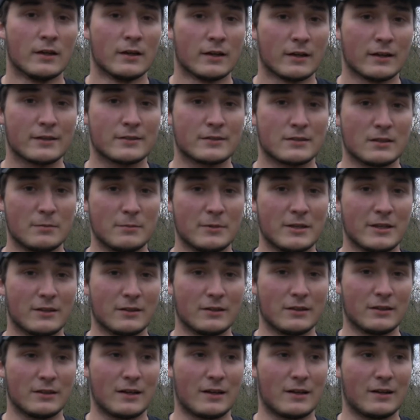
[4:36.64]
it's gonna be a
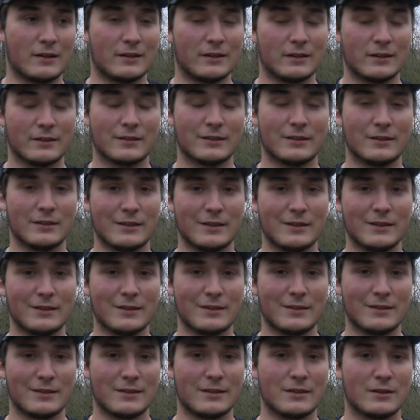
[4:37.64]
good end
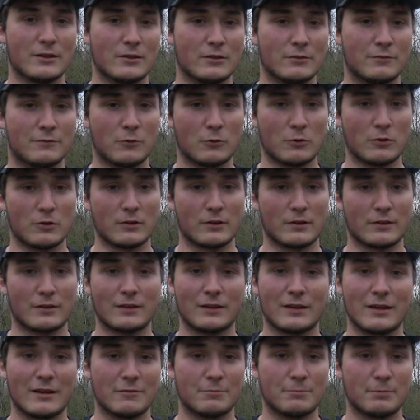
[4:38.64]
of the year for the
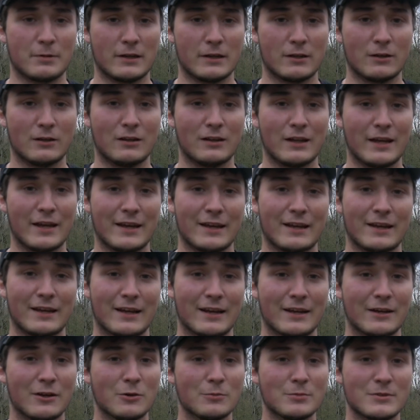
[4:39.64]
left pedal, and
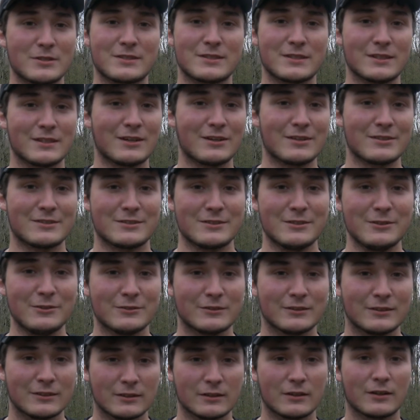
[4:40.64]
I hope to see y'all soon.
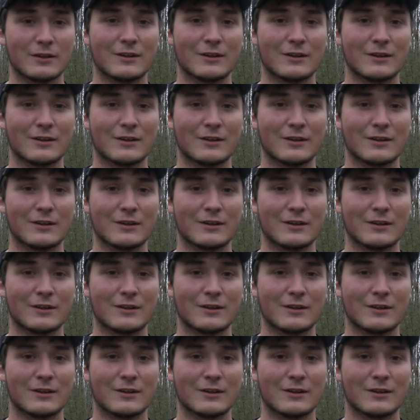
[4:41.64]
All